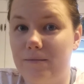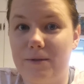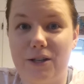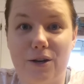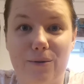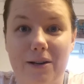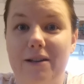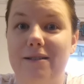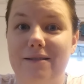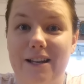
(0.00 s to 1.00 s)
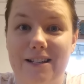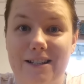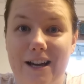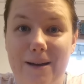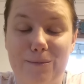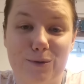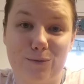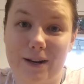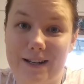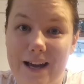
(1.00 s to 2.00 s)
in times
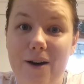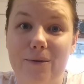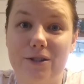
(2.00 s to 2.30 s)
right now.